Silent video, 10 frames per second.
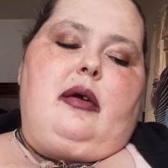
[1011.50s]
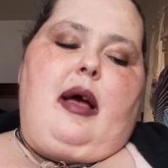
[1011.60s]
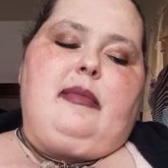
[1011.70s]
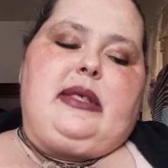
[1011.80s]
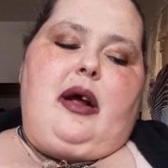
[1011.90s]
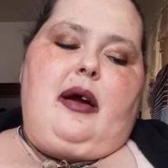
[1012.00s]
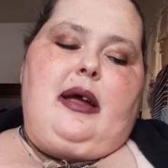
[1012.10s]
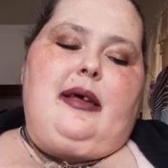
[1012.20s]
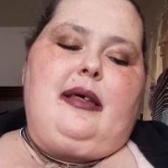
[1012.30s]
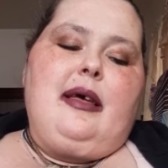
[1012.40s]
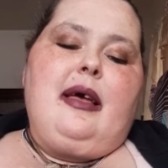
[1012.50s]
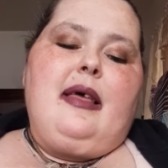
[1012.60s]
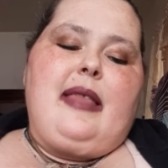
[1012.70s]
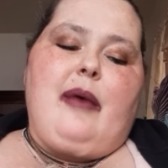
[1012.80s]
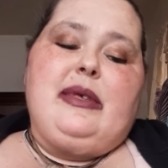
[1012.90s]
I'm sorry,
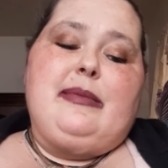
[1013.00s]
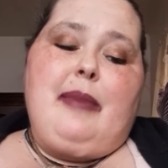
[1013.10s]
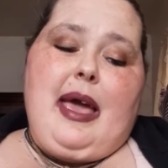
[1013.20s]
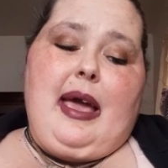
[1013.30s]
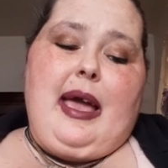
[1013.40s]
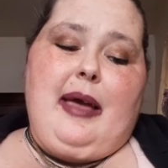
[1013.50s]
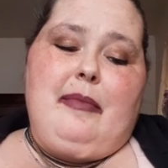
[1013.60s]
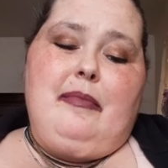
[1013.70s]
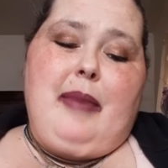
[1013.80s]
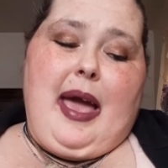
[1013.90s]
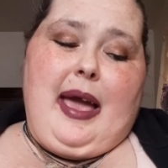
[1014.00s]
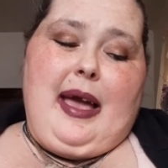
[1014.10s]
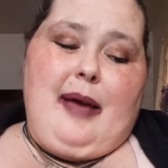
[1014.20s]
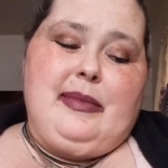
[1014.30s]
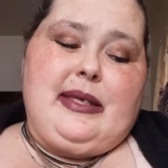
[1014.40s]
that was
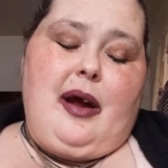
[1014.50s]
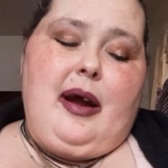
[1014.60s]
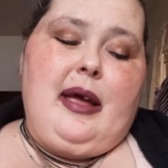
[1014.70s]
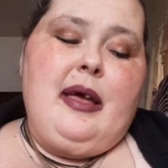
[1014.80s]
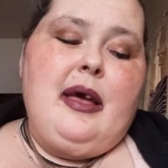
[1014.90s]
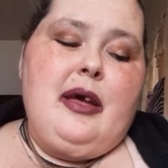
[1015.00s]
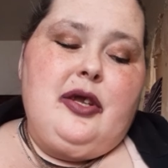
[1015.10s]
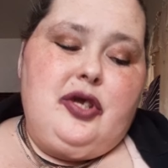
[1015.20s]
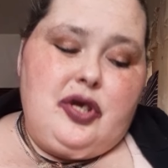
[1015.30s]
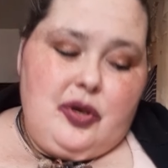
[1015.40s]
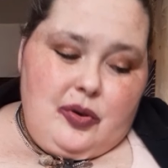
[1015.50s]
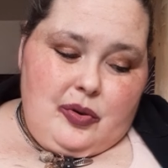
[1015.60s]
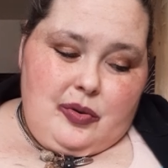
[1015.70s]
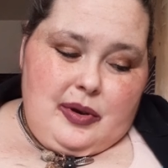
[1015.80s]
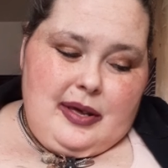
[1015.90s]
May, I'm sorry.
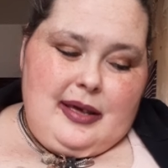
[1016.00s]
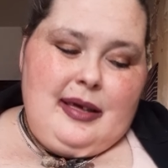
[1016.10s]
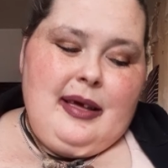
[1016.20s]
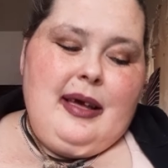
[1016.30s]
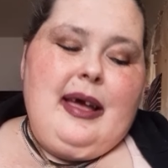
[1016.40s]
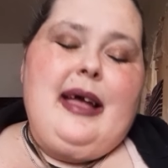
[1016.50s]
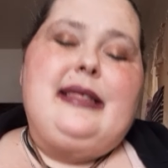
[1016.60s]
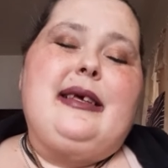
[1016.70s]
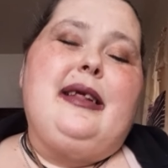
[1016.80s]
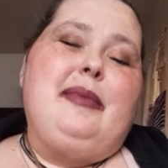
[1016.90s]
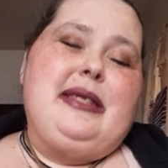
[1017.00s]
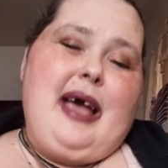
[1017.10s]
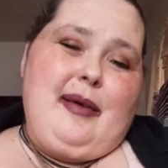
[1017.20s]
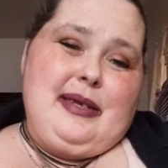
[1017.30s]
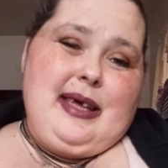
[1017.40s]
June, it's going to be
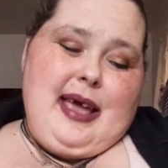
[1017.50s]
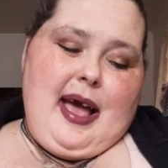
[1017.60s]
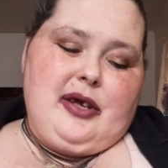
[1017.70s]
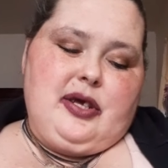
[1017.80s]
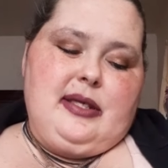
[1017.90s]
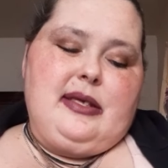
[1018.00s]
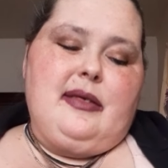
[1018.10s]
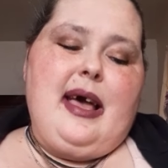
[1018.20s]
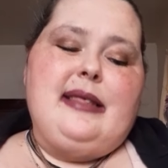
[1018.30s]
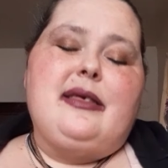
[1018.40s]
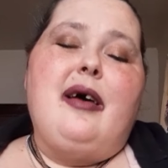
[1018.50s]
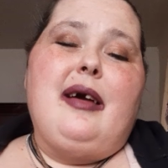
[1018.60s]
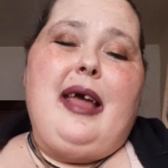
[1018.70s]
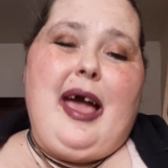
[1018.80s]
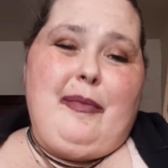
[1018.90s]
time to take action. So that's all
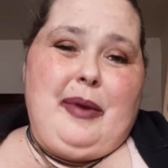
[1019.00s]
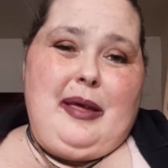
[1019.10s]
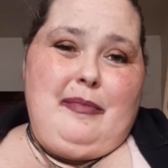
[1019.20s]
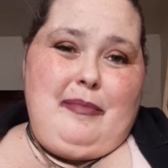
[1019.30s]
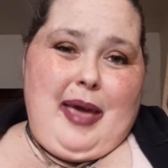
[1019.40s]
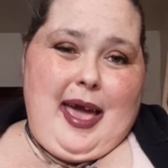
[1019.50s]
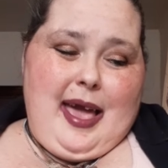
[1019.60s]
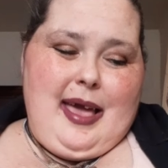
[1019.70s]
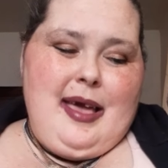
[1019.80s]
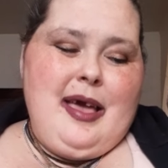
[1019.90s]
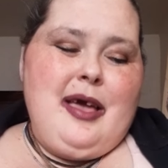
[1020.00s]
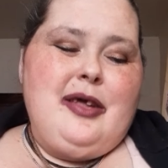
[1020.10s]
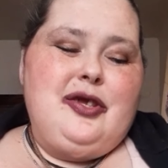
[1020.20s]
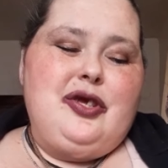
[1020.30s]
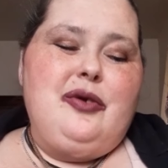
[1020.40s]
going to happen in May.
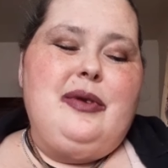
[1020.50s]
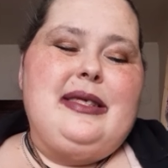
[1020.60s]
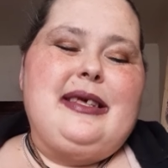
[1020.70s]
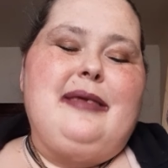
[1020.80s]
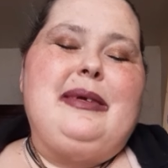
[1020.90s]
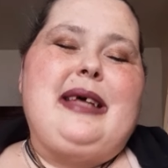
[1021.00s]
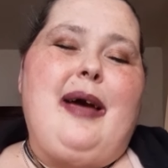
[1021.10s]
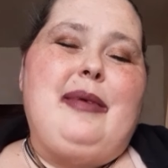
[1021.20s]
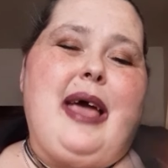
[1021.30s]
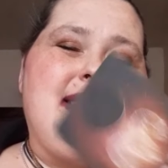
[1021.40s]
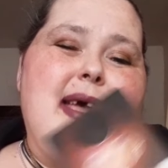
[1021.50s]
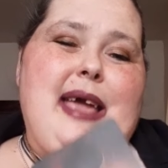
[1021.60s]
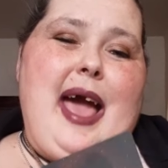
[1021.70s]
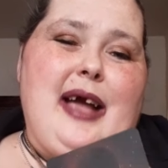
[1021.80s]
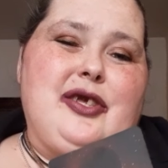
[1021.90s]
June, it's going to be time to
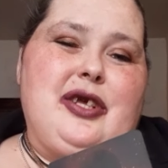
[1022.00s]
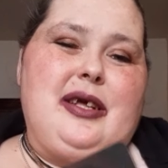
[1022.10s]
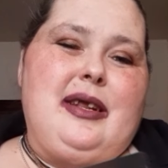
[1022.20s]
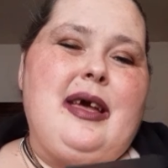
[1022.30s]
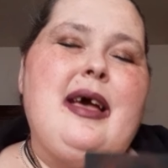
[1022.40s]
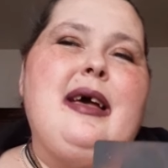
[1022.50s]
take action.